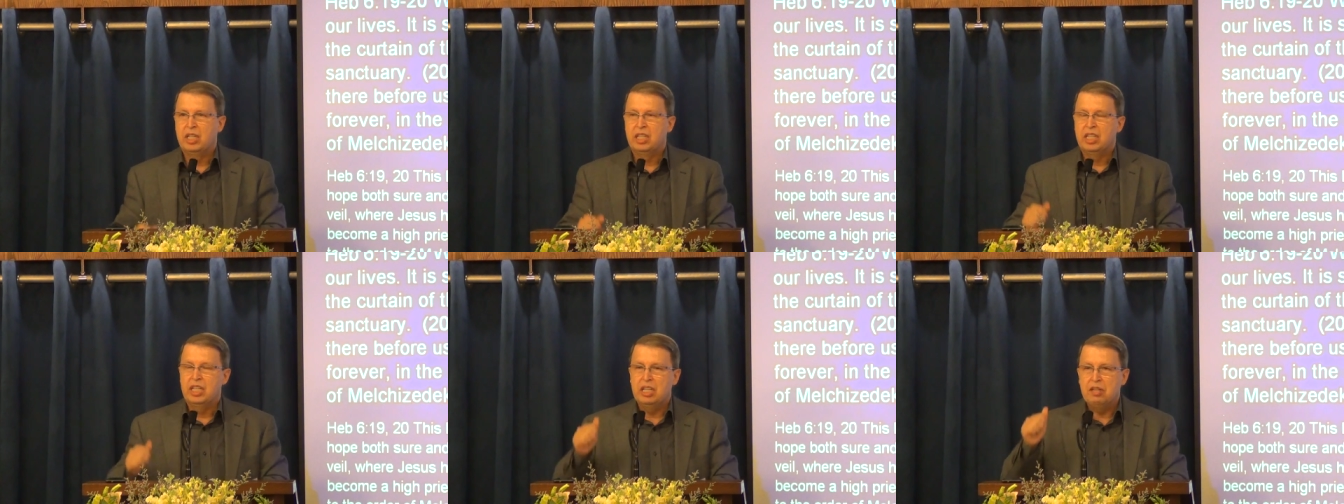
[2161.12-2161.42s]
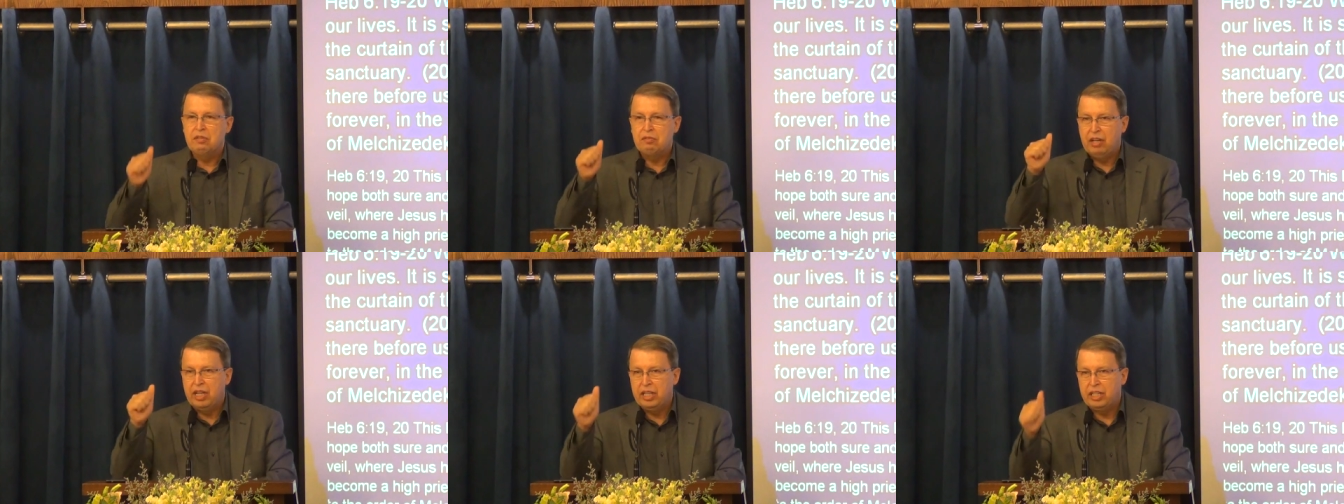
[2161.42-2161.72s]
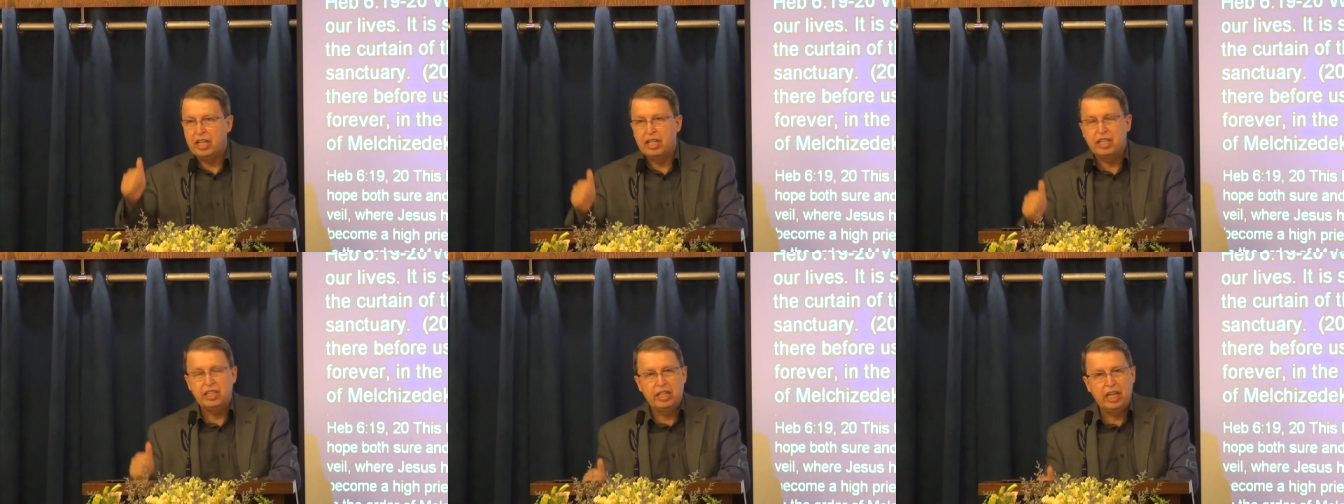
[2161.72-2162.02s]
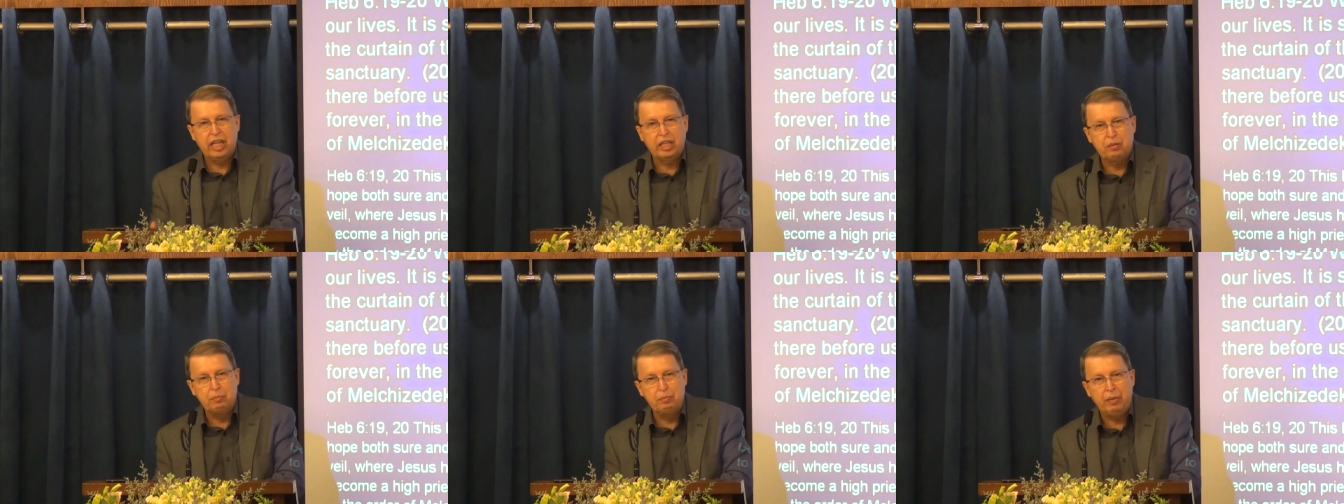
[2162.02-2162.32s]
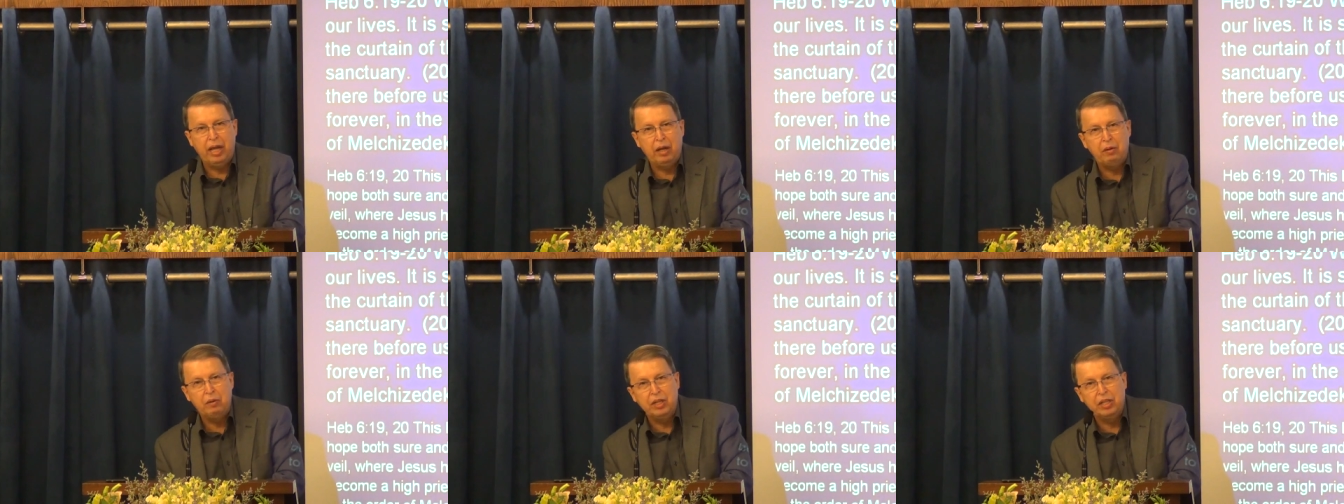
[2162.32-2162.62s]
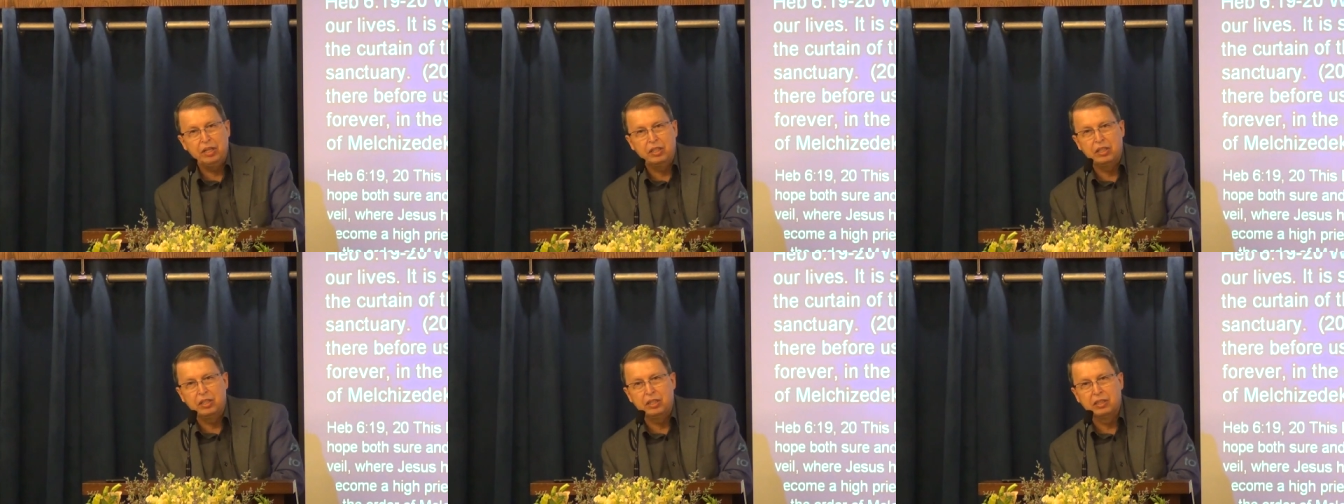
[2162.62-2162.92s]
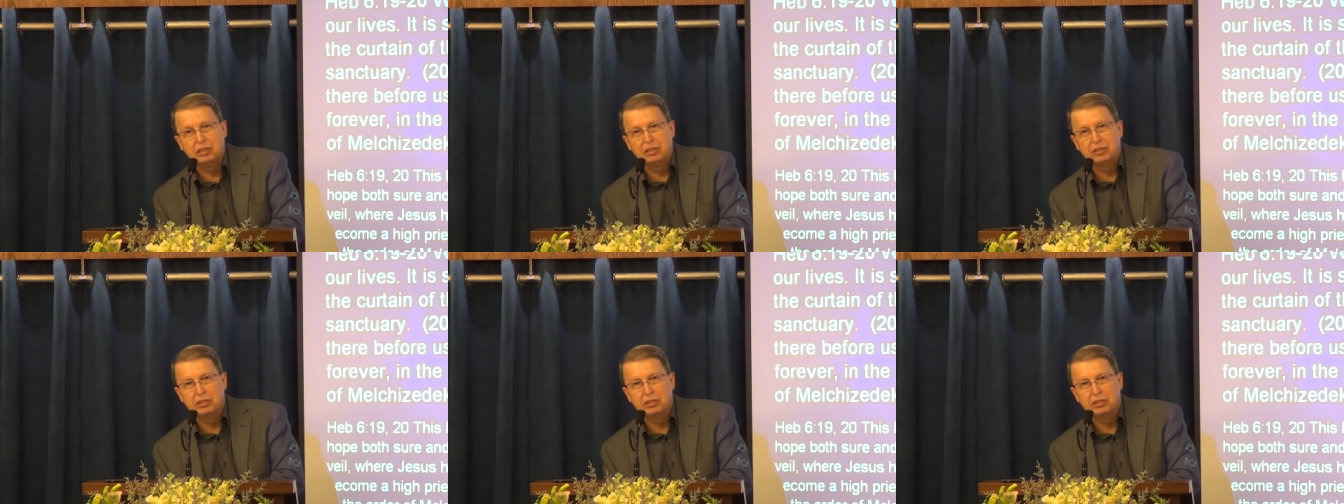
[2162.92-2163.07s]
If I can get married,